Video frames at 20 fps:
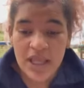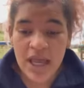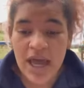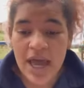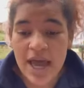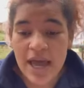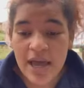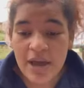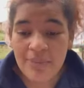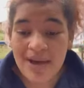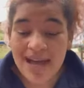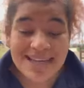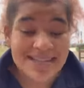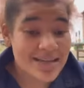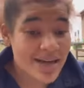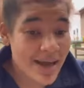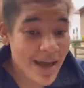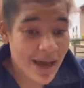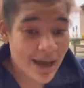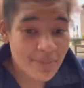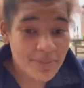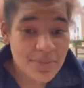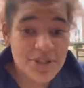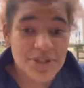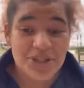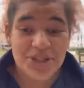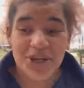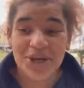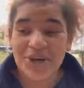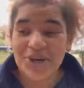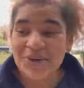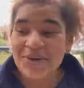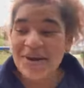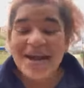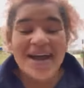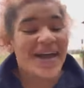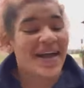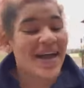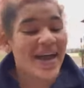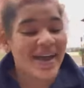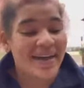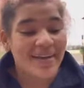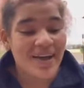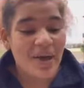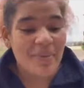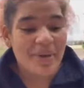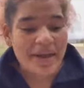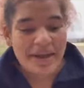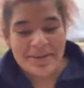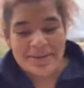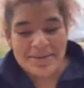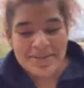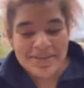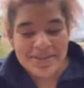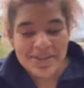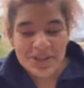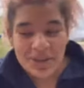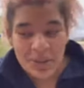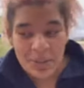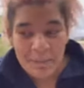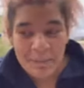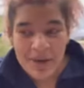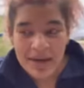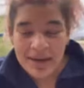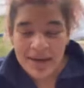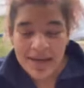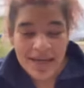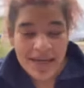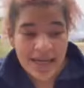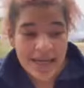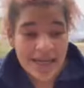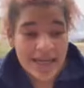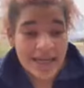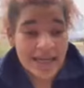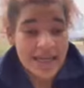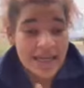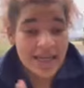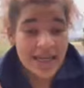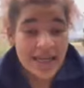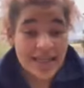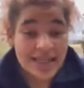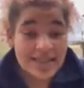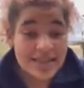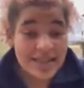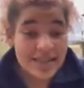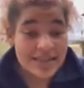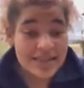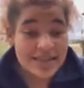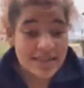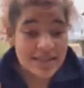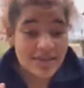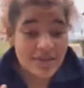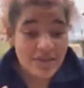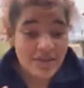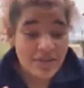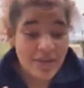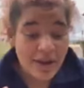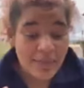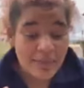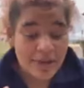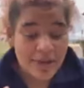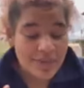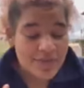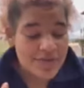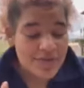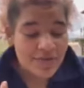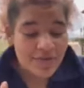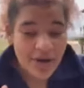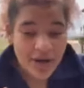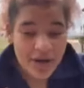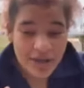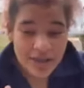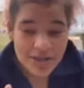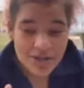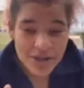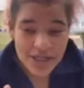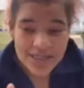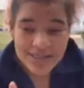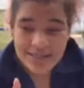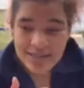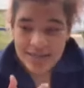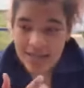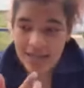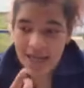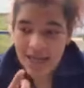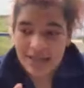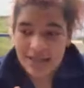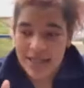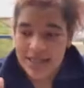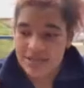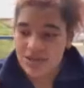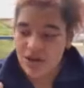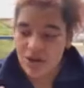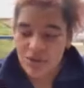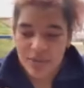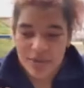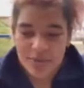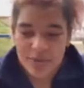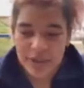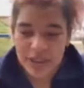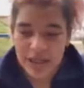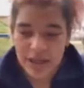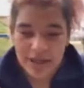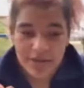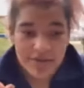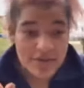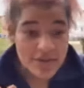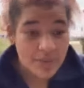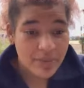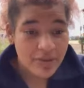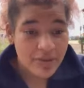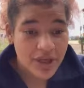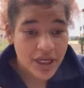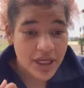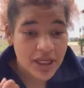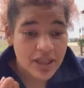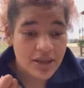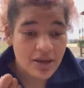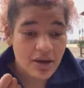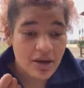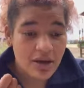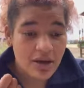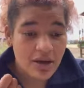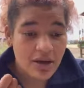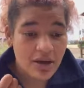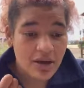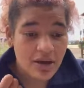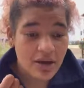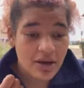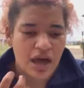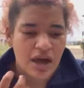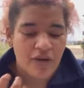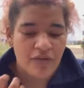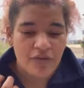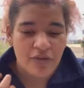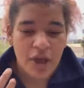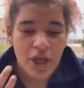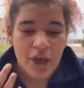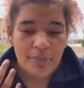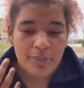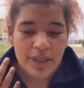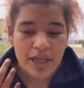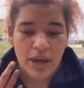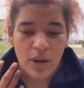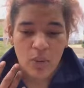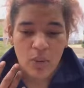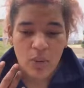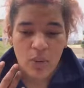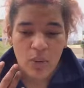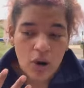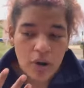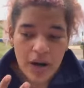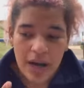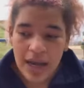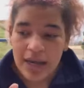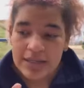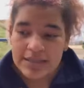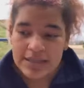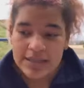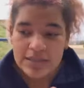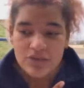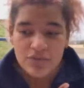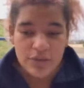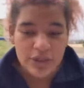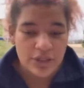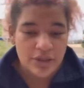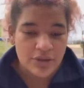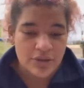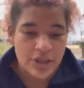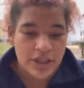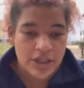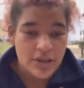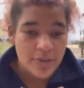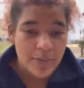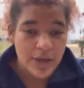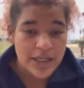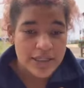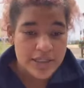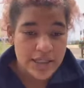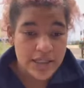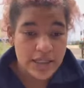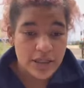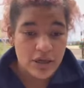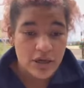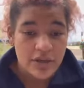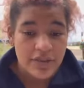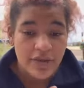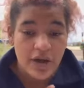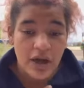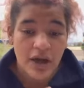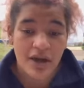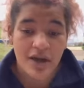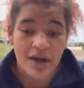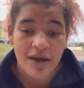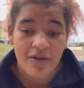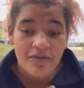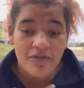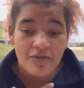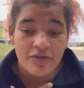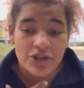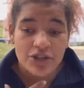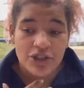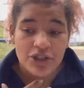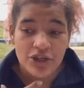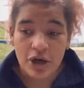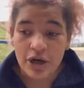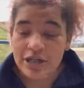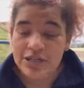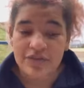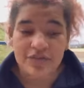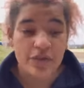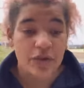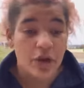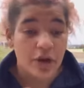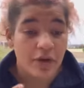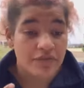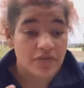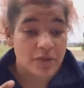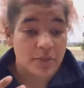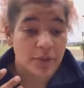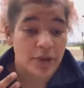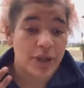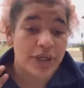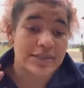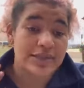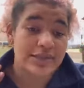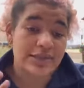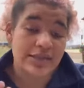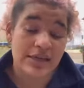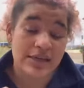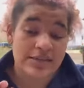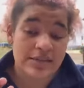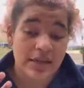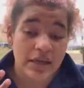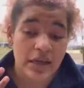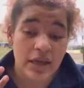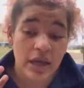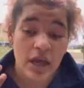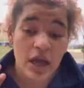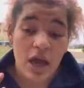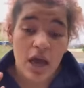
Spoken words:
And I am, so coming out to my dad's side of the family was very interesting, and that's always been kind of something that have been at war at. It's really only in the past year that I have started to feel comfortable in discussing